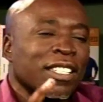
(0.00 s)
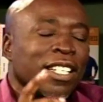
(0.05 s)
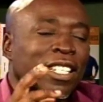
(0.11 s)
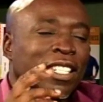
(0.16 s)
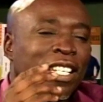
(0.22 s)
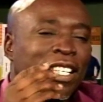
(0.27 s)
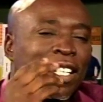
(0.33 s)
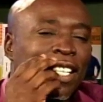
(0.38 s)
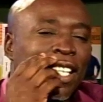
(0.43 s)
they
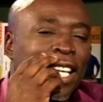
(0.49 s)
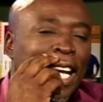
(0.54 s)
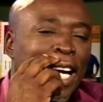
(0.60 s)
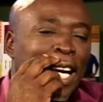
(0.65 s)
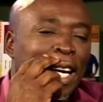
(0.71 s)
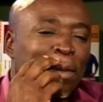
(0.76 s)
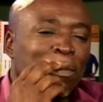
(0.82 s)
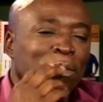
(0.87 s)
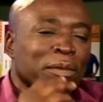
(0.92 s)

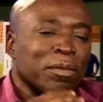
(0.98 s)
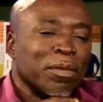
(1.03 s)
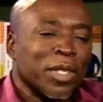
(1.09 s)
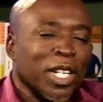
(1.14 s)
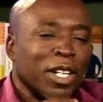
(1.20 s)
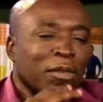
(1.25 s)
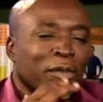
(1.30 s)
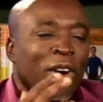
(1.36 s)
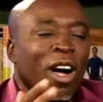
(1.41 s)
you
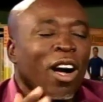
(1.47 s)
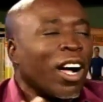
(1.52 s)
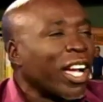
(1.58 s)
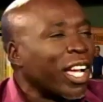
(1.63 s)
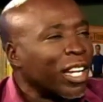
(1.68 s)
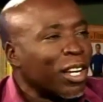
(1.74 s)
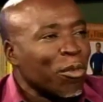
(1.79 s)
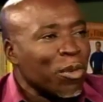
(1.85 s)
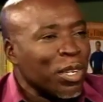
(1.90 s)
know, for all
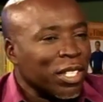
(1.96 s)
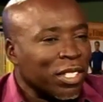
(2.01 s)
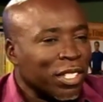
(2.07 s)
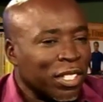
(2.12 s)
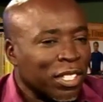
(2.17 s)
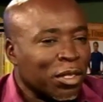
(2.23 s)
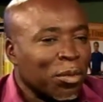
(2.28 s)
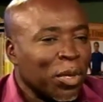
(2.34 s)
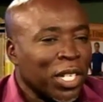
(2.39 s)
kind of
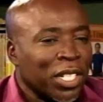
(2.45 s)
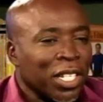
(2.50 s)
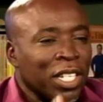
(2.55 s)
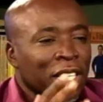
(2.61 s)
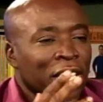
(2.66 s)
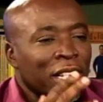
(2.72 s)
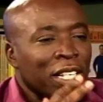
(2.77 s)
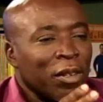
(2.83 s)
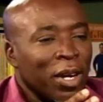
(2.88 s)
reasons. But
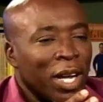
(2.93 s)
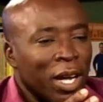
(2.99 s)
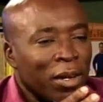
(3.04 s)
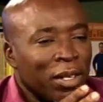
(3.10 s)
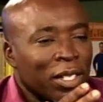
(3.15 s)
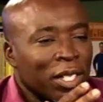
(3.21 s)
the